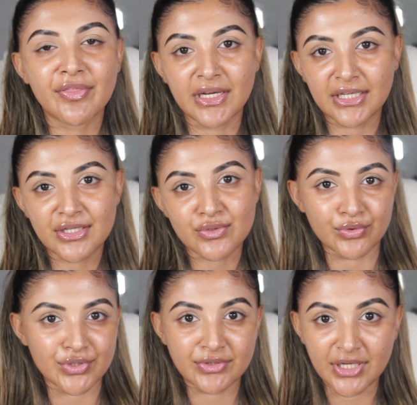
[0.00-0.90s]
the link is
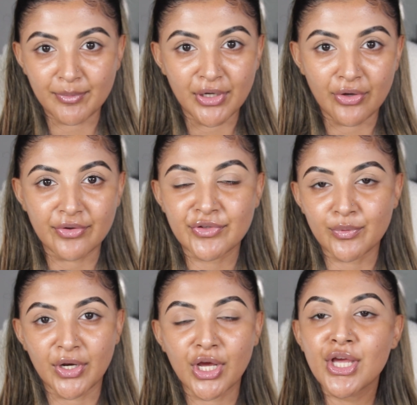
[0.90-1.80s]
also down below if
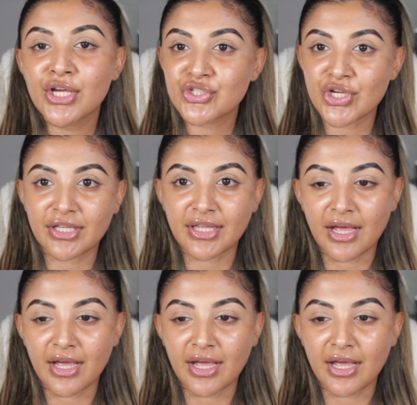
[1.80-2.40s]
you want to check